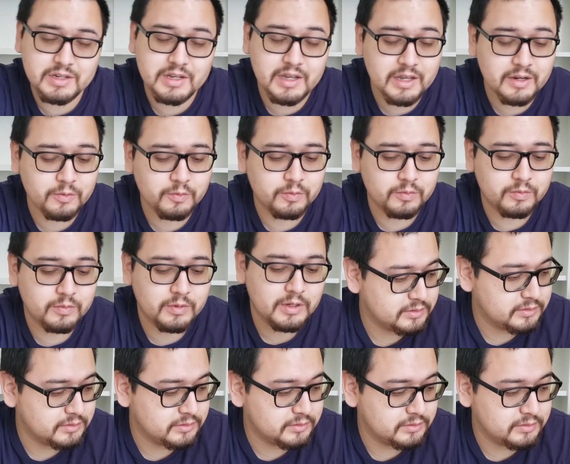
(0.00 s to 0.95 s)
had
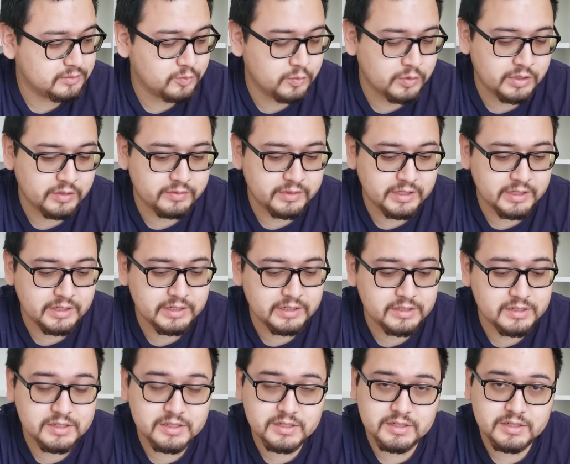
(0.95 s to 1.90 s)
one of
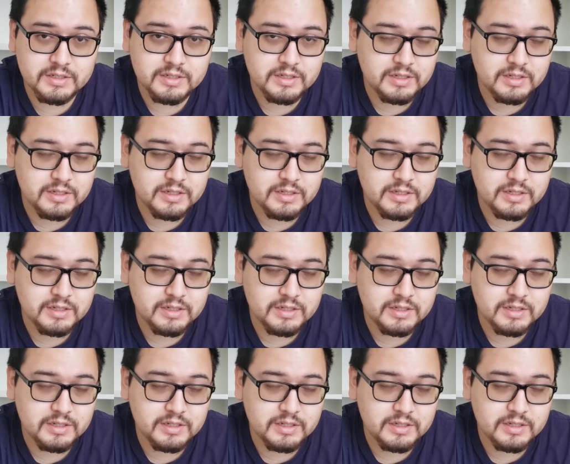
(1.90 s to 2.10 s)
these